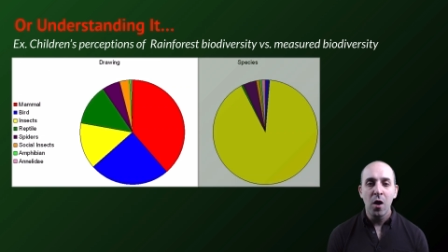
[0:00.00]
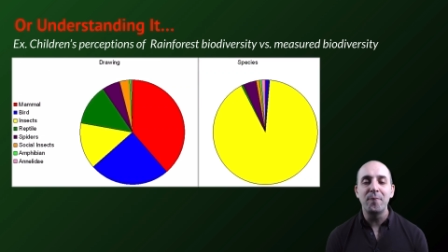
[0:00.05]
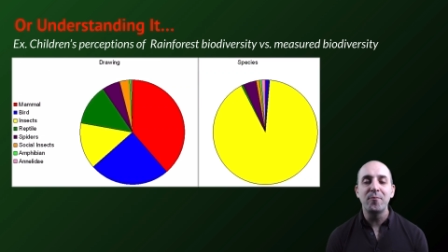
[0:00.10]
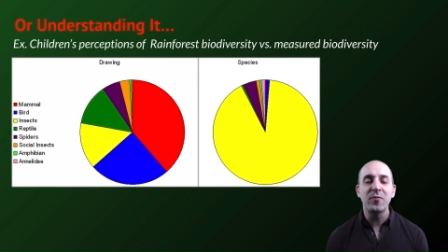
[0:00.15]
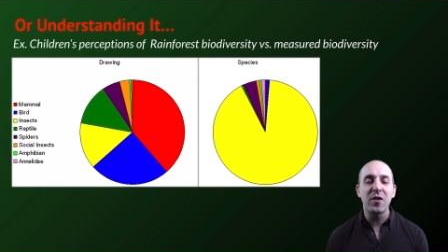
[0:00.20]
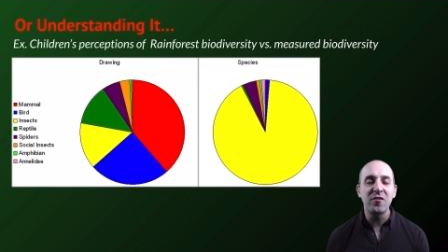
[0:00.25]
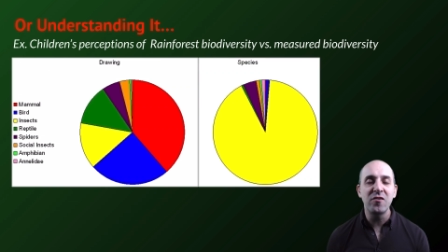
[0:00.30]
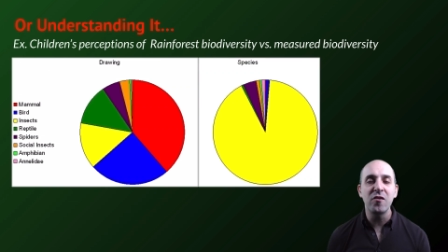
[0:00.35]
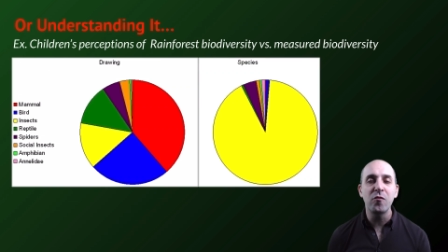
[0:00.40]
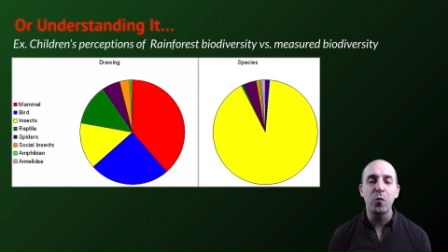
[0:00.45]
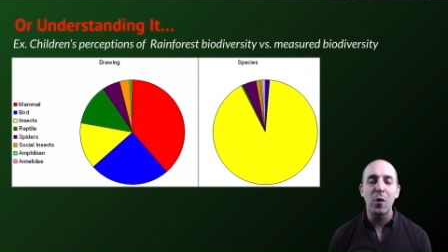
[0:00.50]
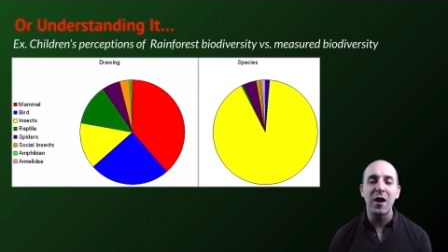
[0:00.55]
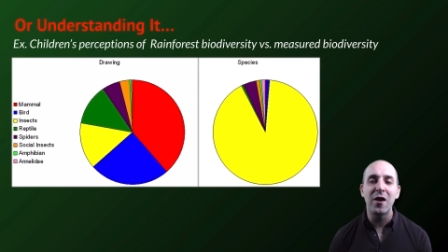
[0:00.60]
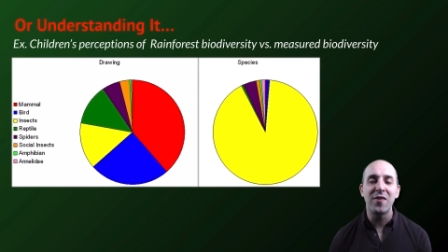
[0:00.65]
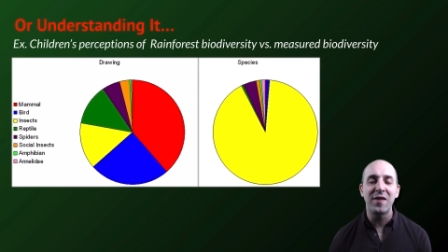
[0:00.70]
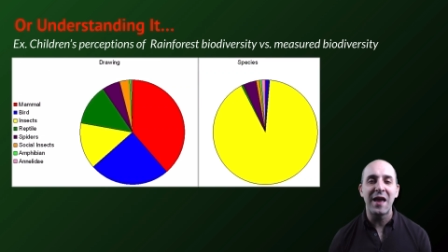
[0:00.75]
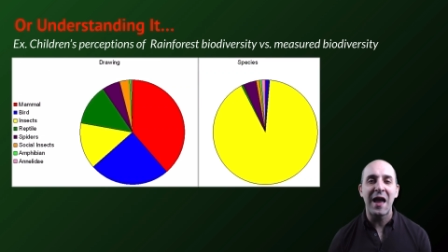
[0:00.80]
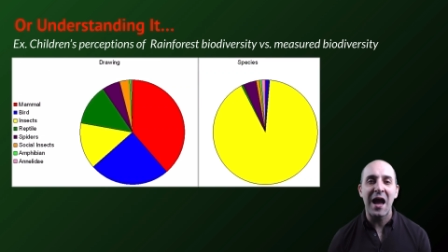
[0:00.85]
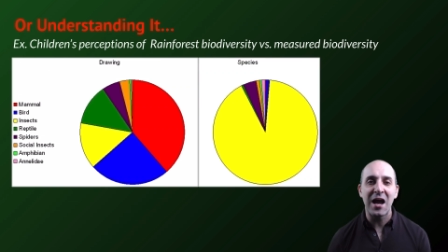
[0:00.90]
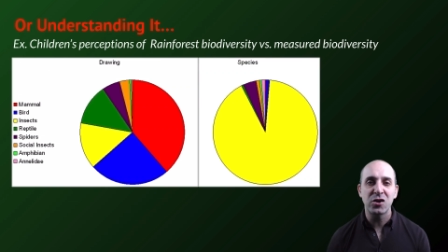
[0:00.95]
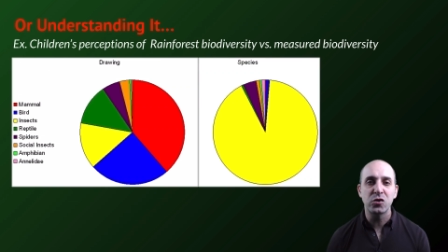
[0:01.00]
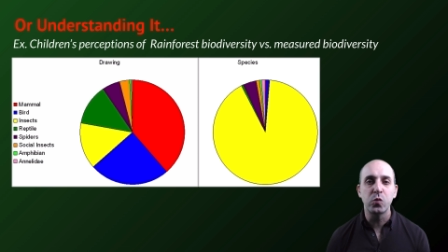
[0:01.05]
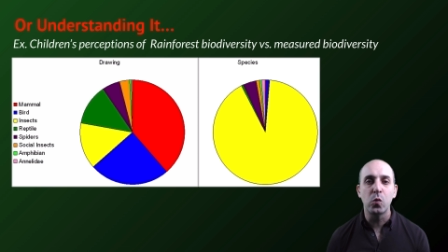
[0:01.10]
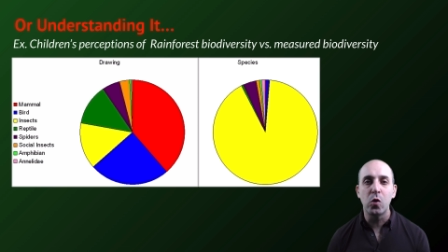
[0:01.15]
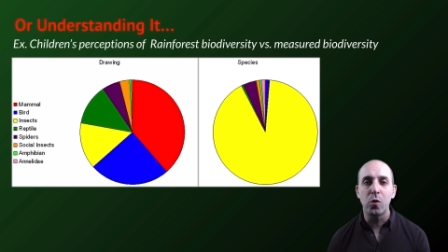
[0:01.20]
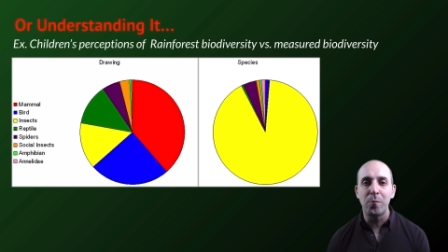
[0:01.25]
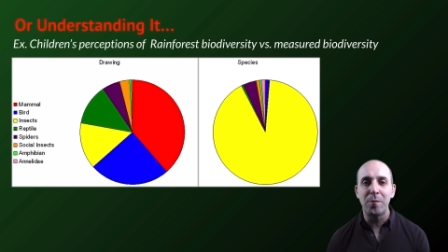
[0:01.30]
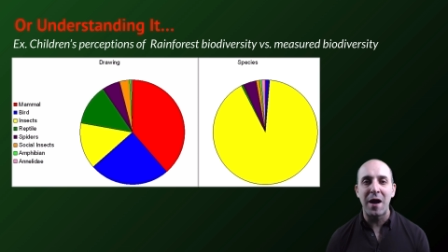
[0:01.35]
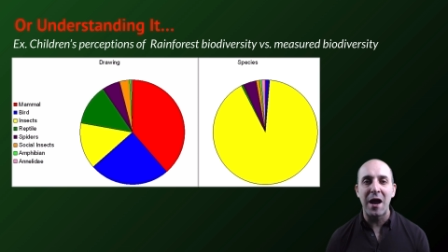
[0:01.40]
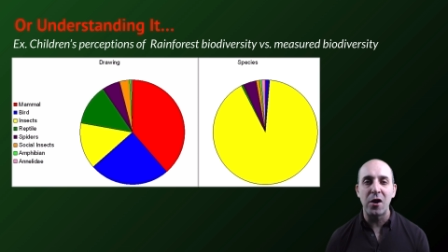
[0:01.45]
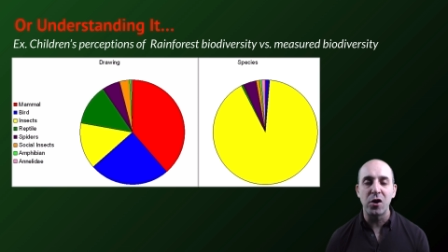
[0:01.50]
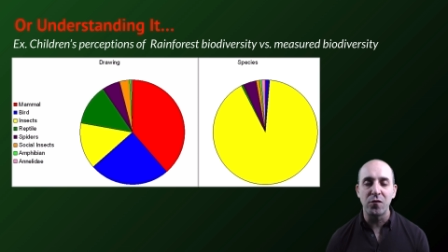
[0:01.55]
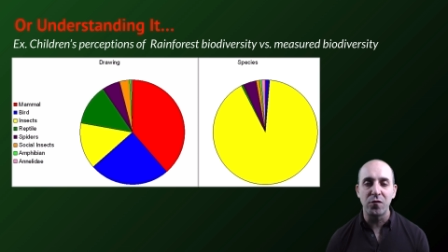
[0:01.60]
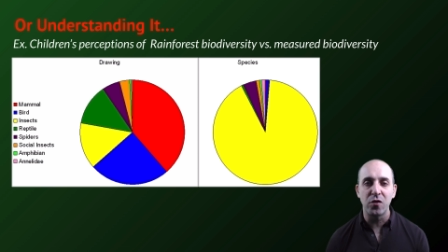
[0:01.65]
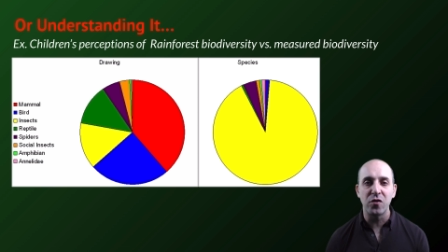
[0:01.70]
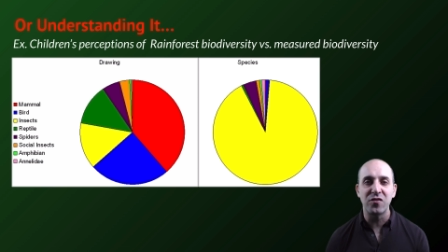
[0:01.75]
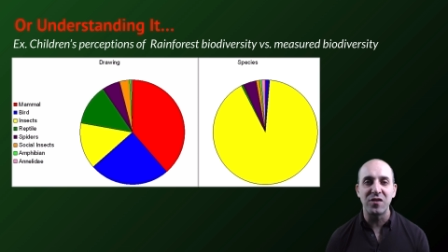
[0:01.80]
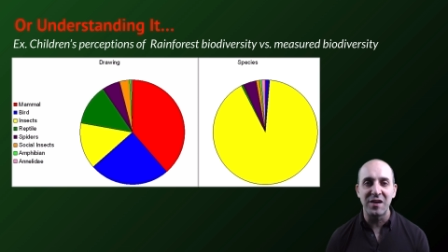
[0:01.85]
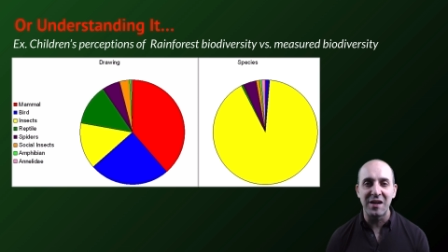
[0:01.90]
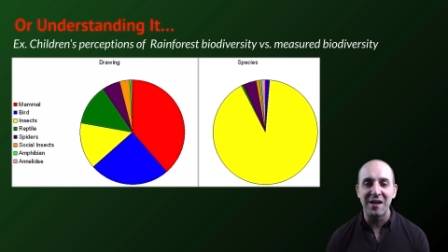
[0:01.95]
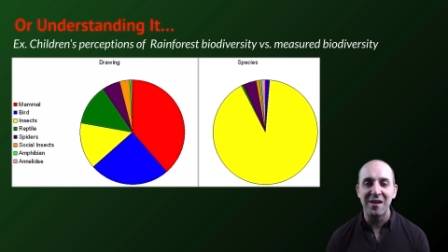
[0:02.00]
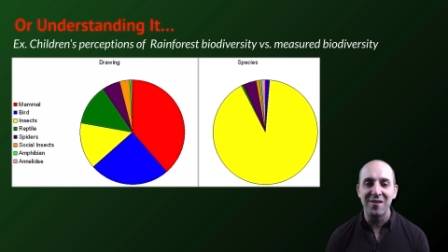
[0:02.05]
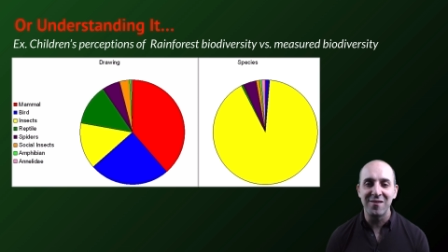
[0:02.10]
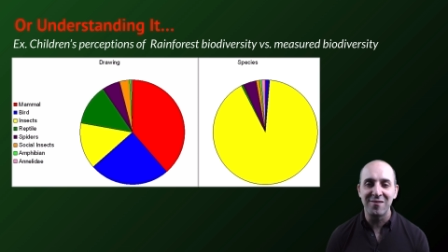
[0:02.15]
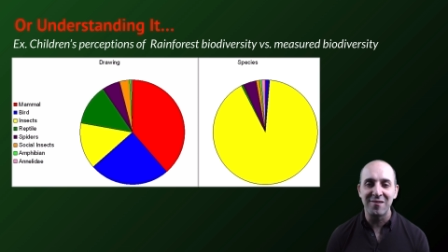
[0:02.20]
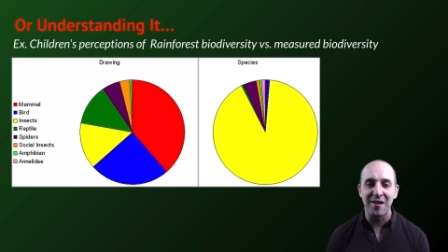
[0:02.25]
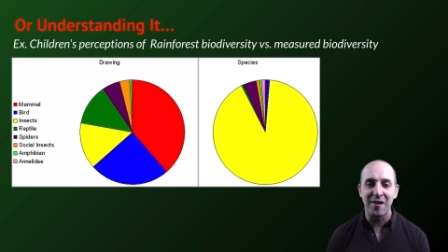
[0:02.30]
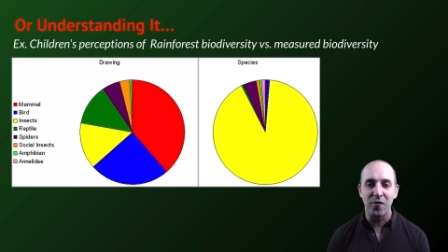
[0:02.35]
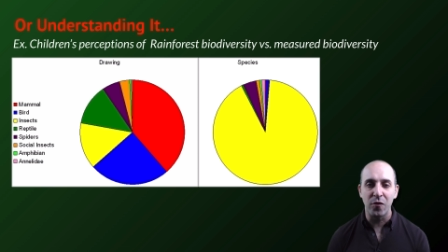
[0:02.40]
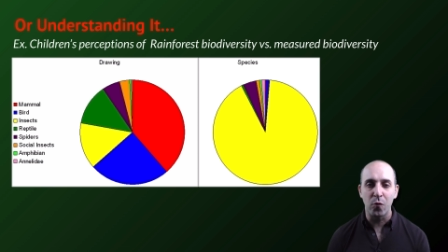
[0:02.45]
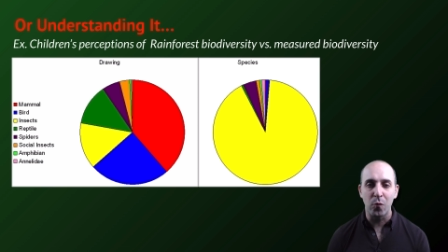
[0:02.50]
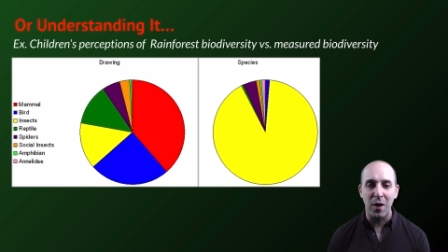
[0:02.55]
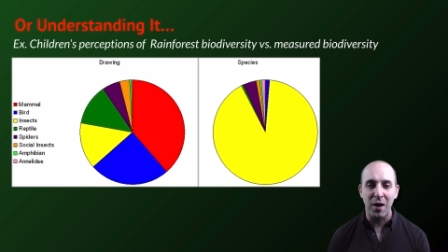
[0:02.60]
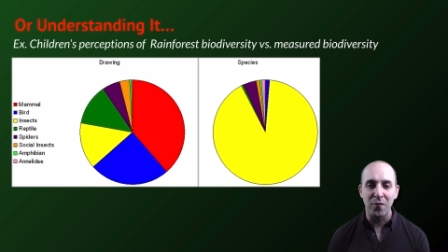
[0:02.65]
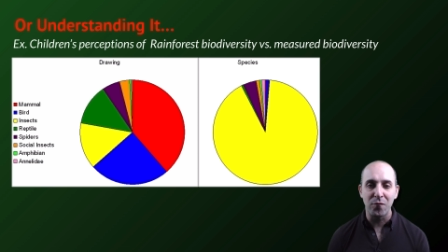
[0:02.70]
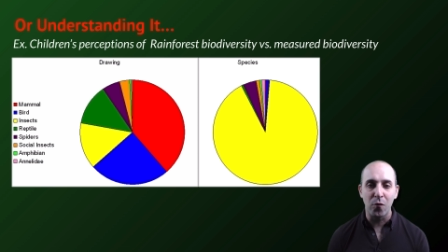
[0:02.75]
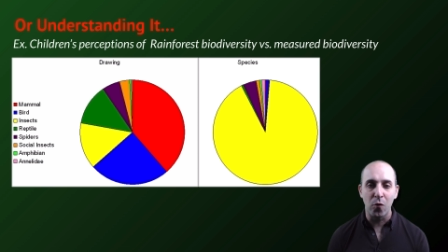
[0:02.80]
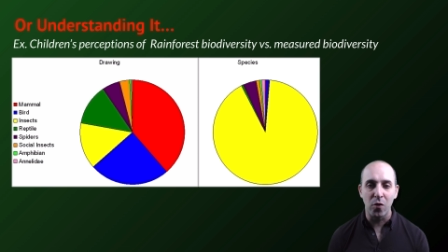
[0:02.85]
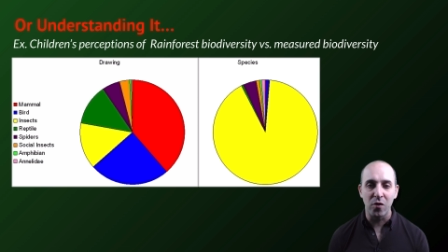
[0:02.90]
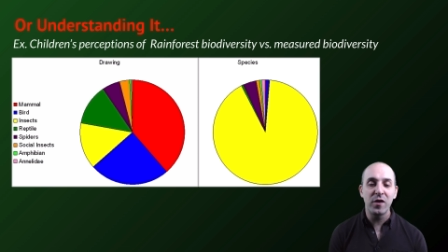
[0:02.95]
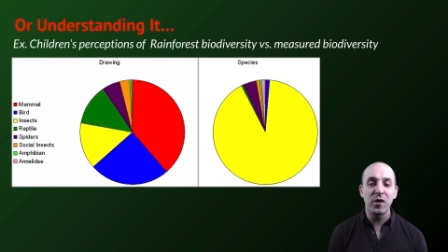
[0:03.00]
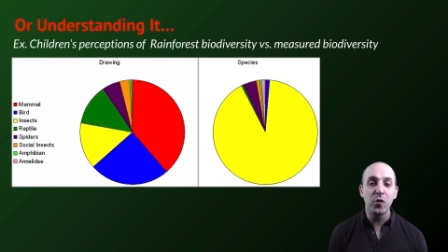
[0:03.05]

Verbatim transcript: This is where the actual biodiversity is in the rainforest.